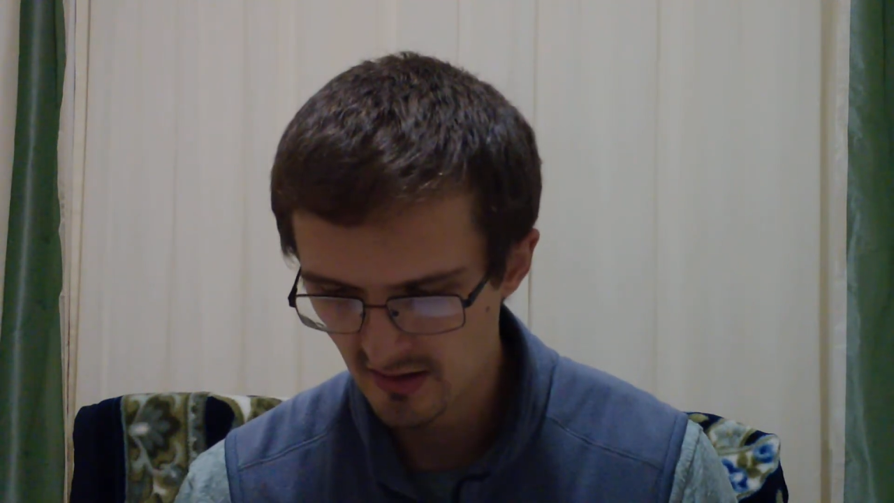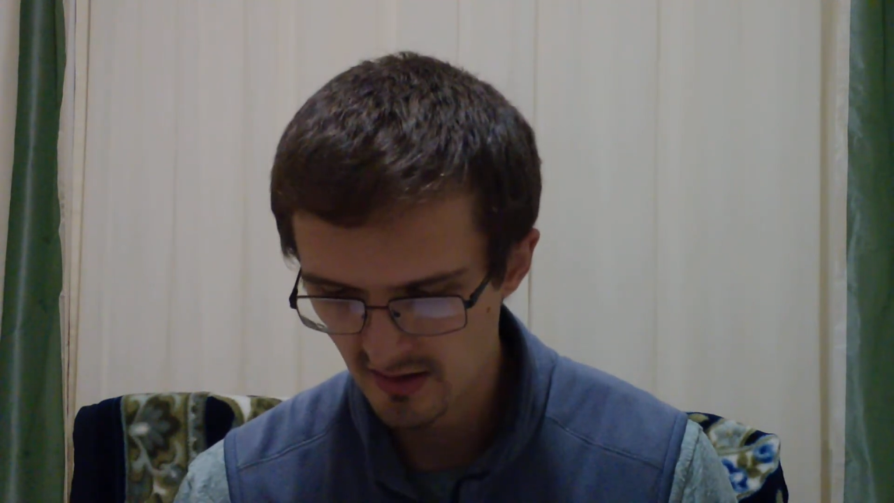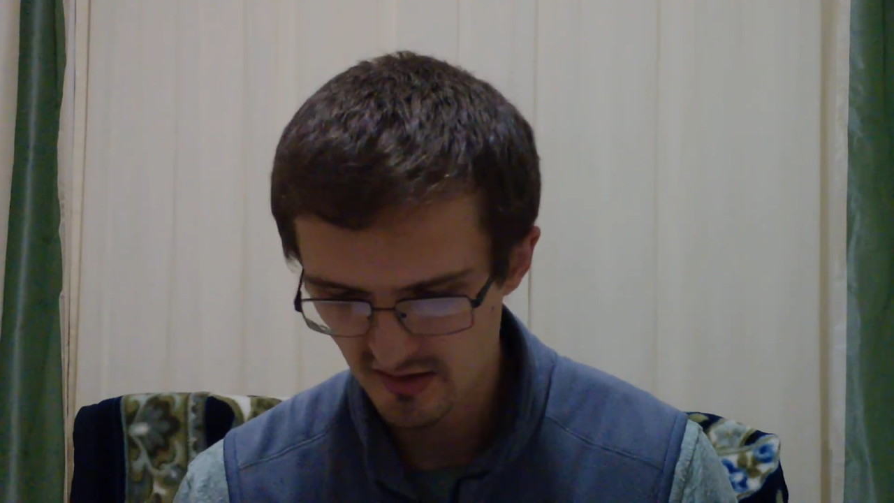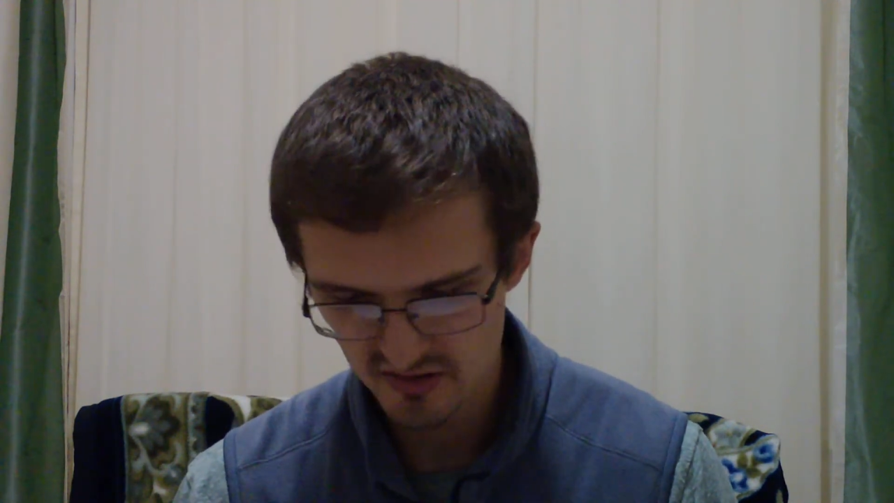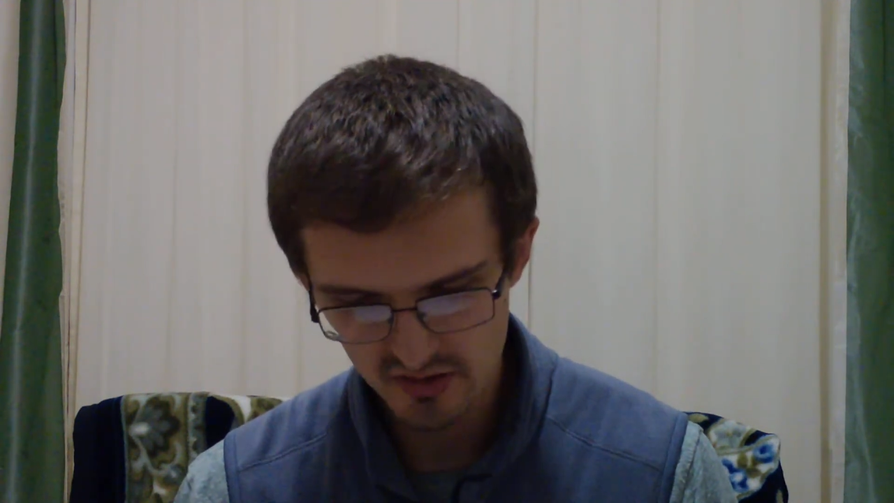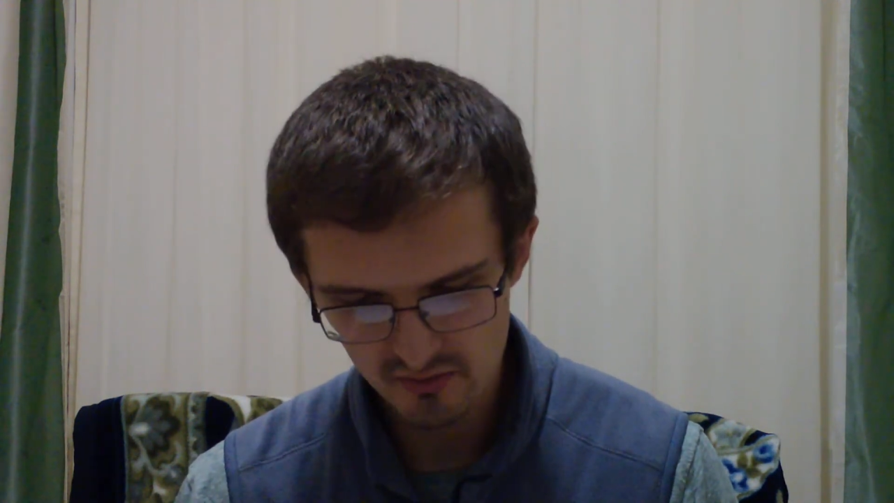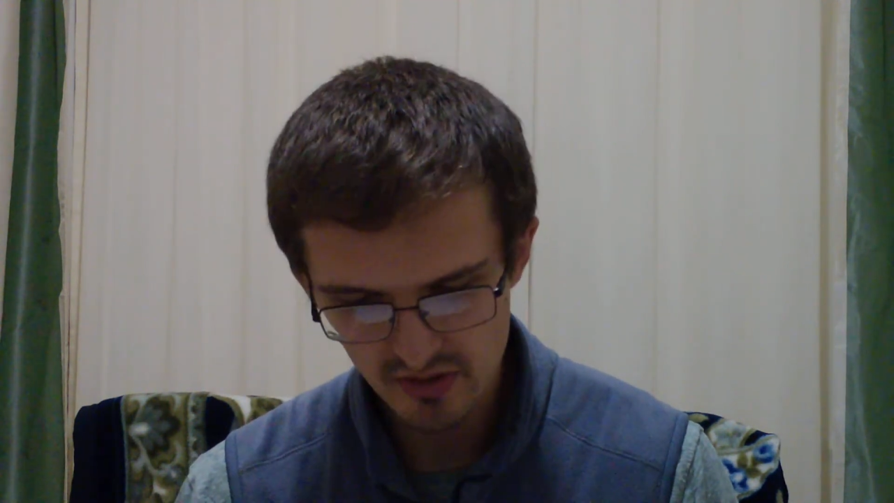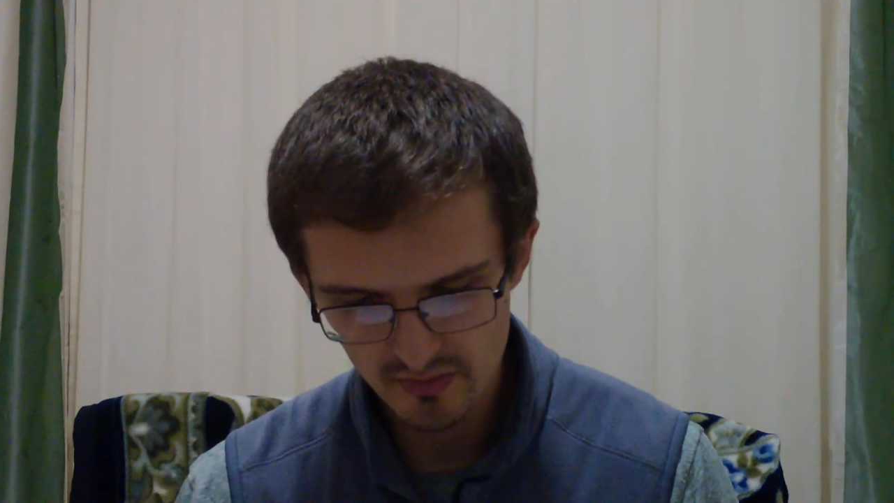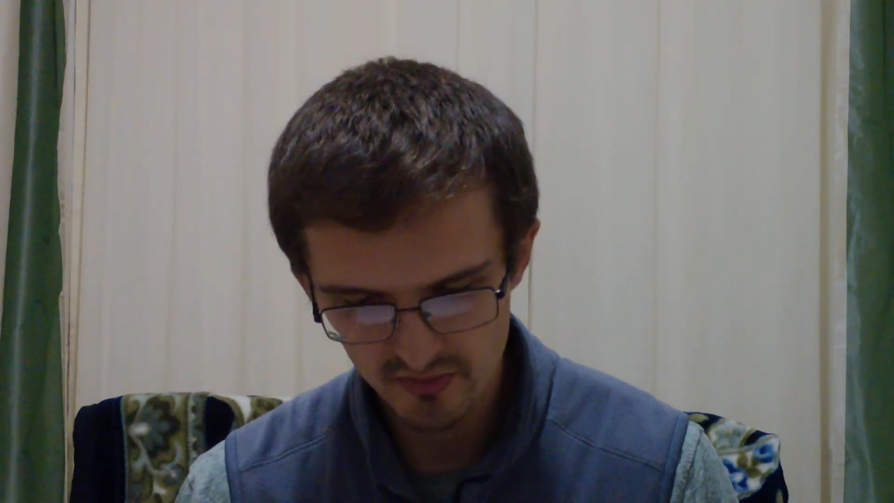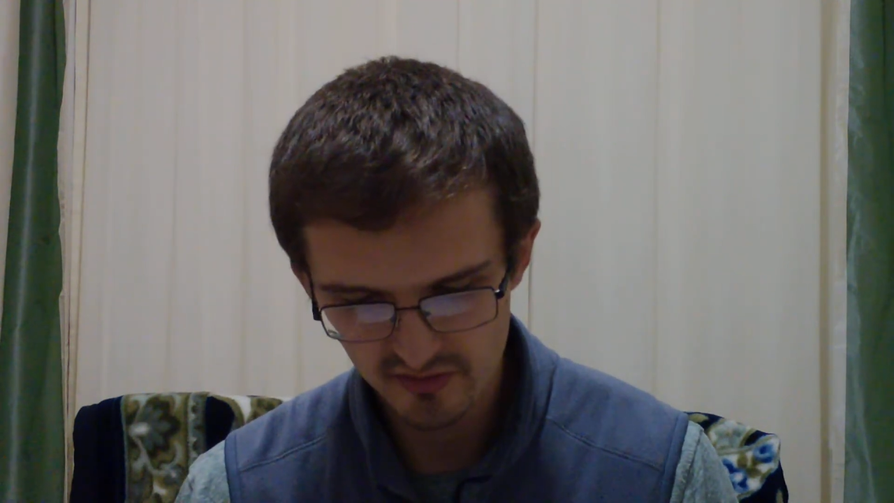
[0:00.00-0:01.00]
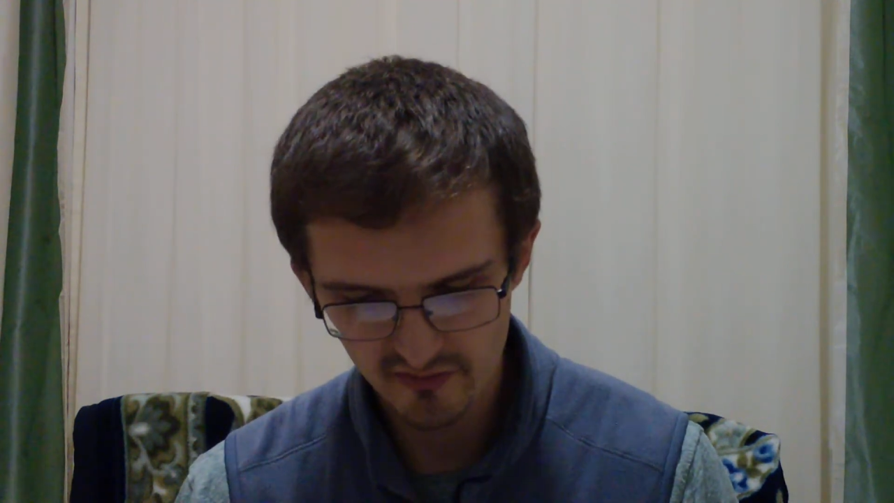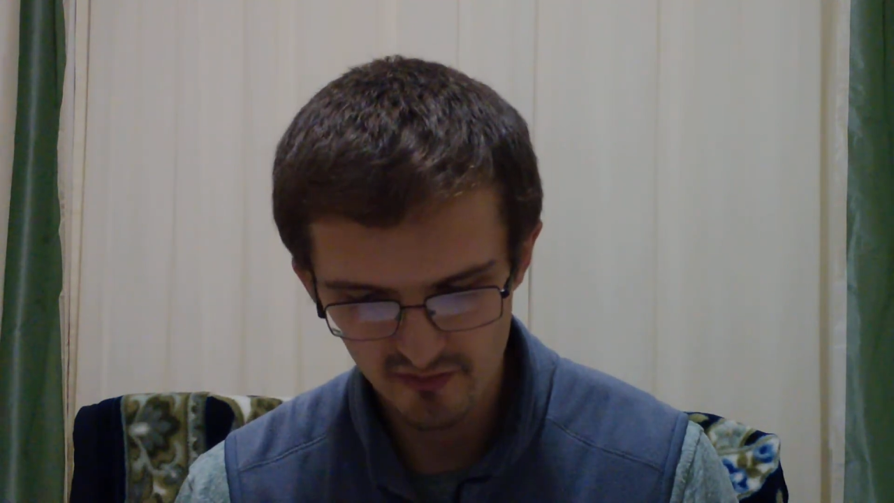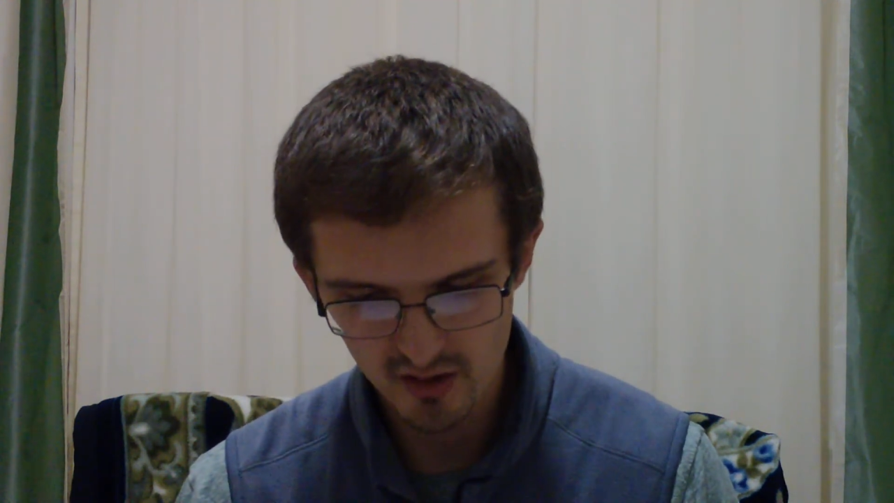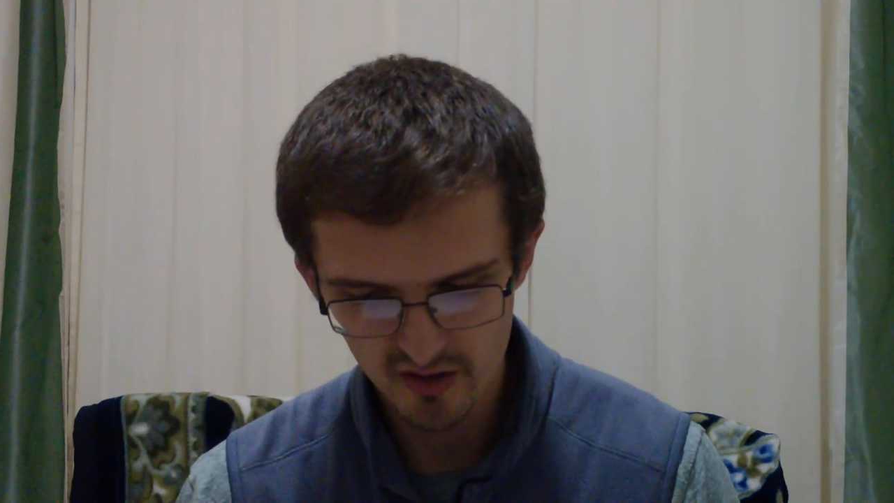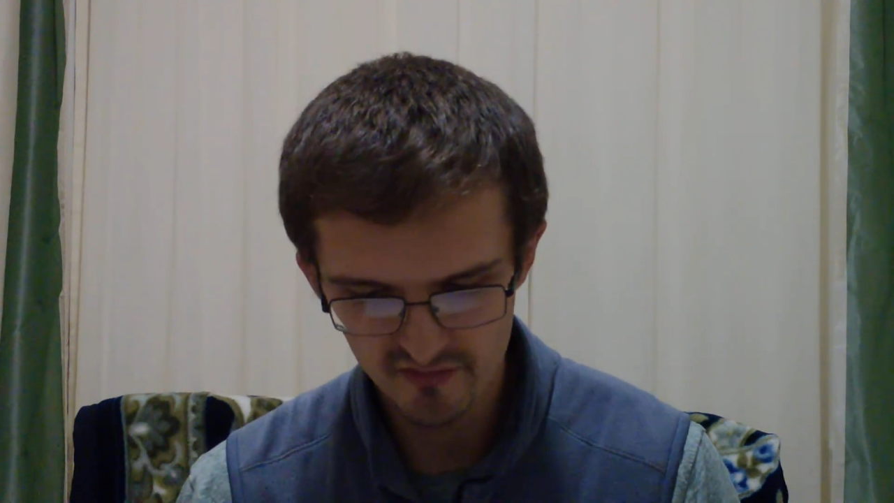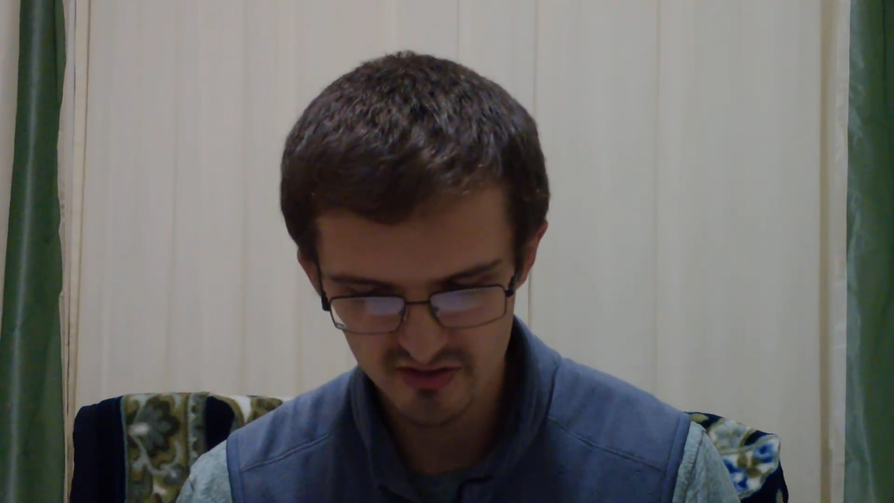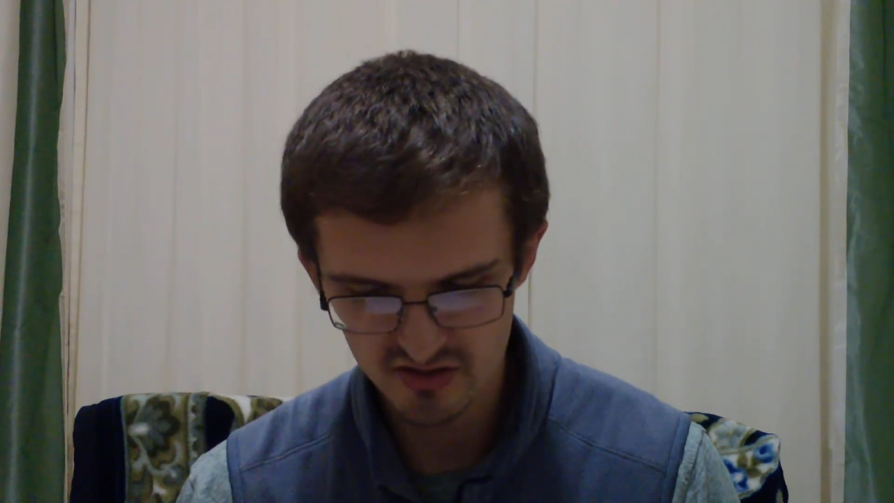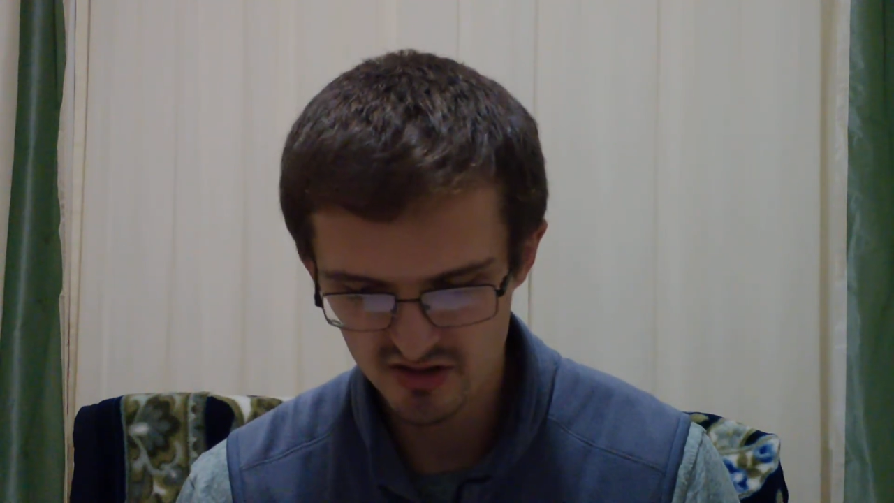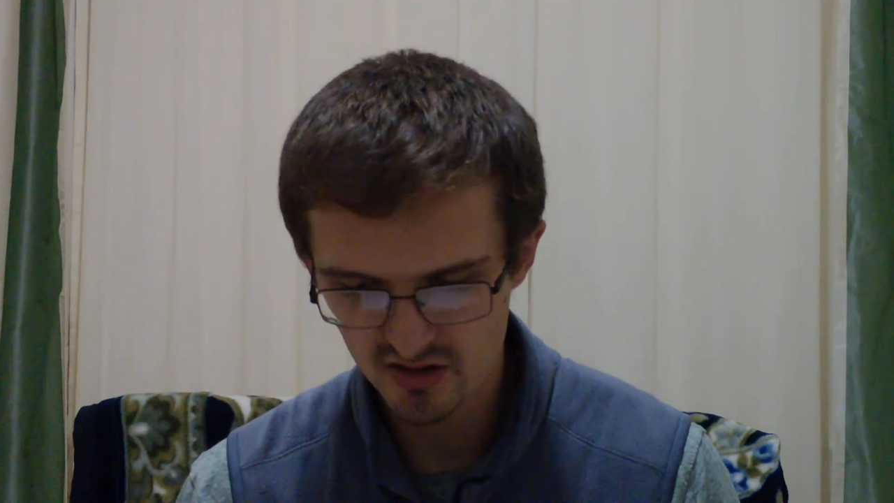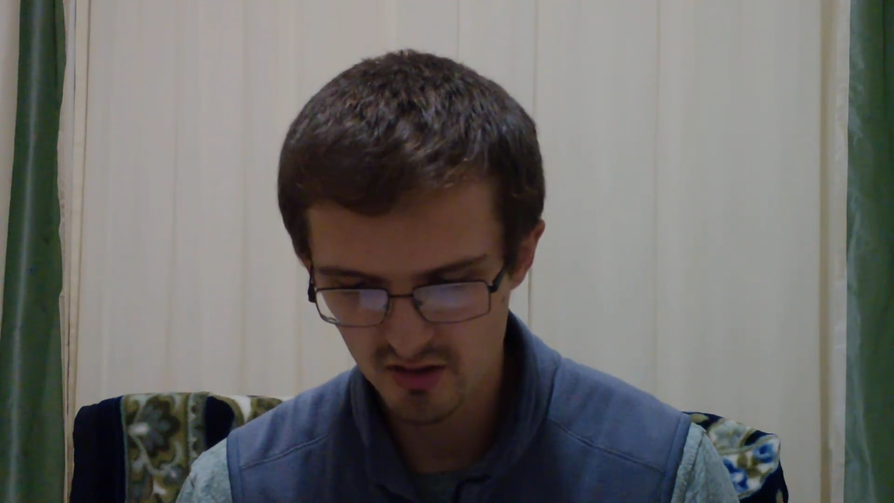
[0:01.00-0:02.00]
Some people devolve into
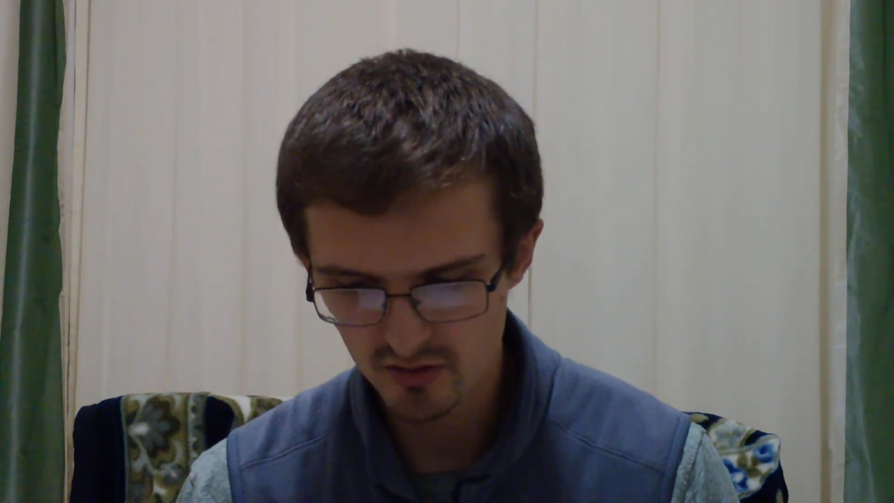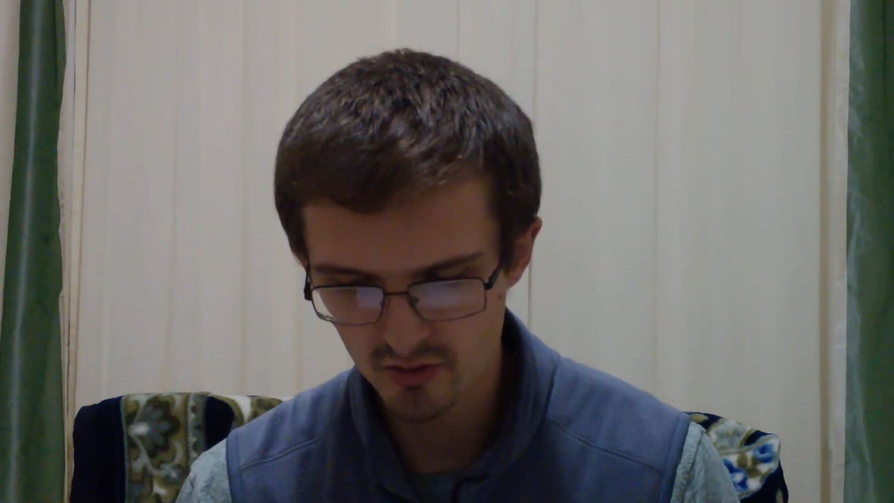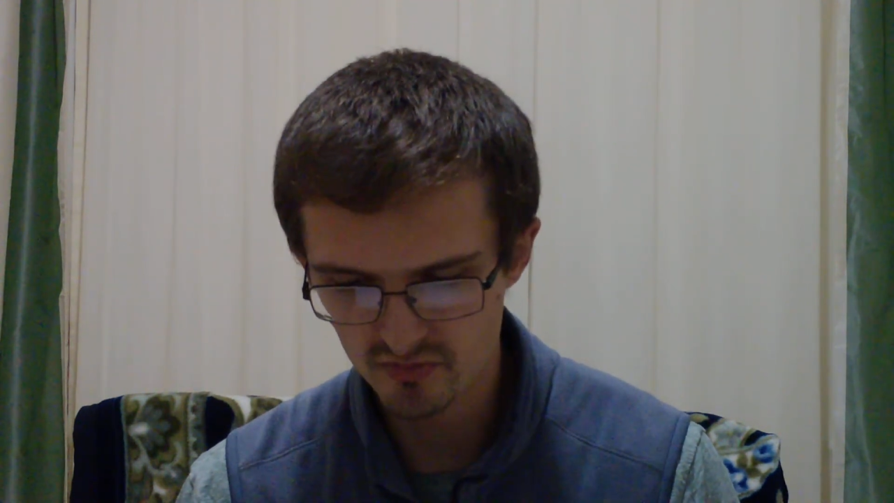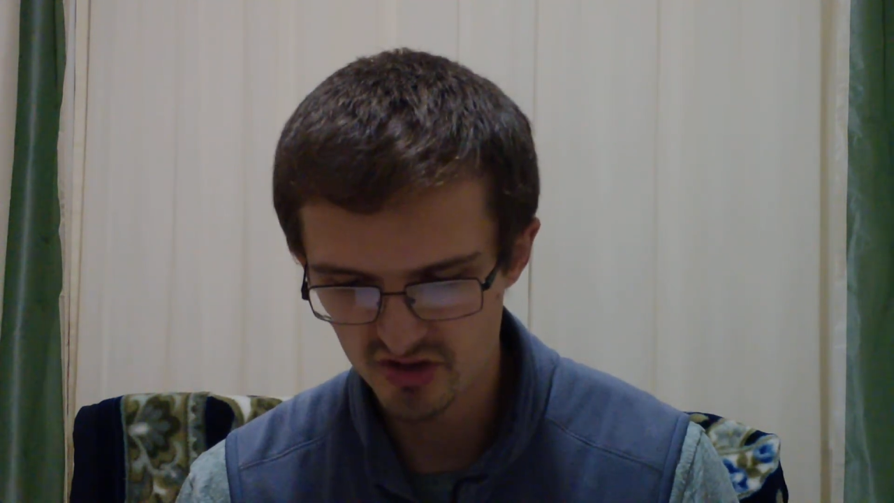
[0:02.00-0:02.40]
Stockholm